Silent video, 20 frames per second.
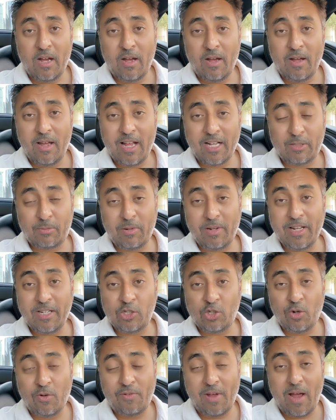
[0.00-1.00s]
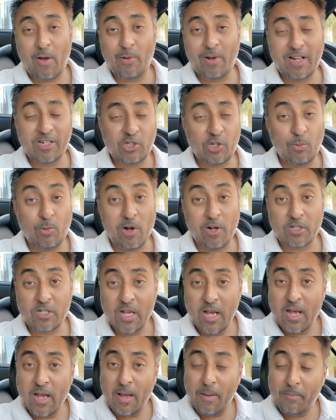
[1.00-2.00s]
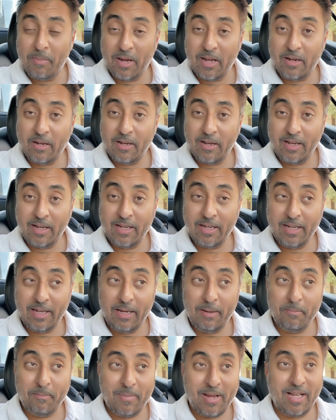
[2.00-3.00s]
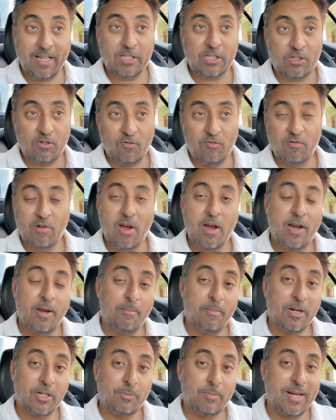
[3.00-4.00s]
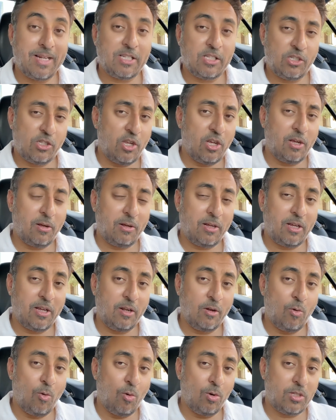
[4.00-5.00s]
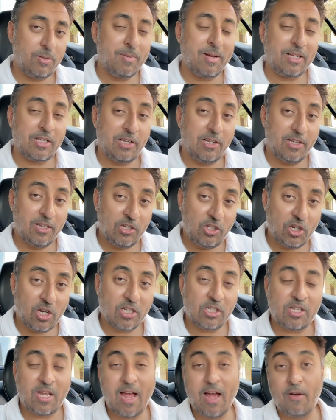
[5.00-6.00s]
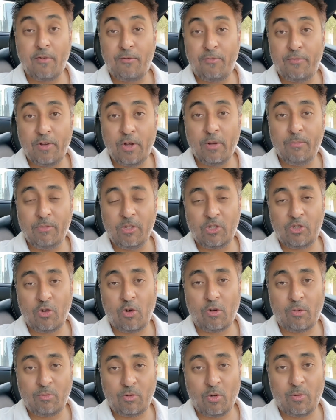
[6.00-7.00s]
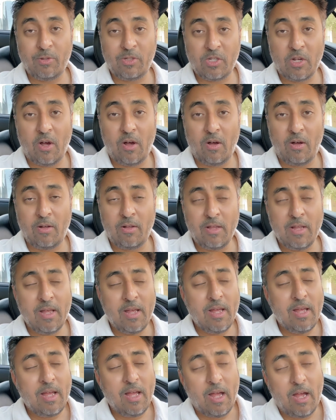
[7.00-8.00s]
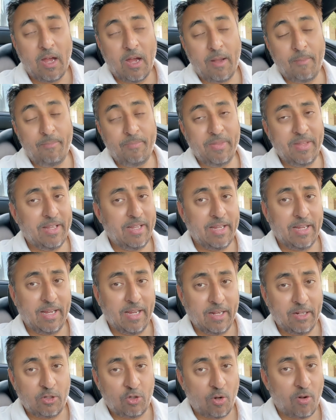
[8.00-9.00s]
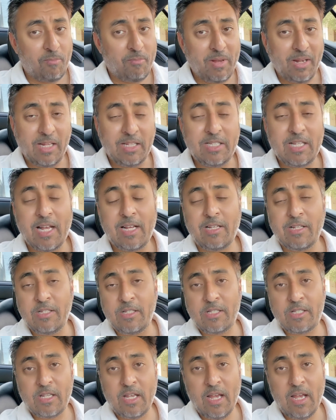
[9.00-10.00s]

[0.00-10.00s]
explanation of how it actually works, but it makes the ride much better, so it can automatically adjust how firm the shock absorbers are in sort of milliseconds.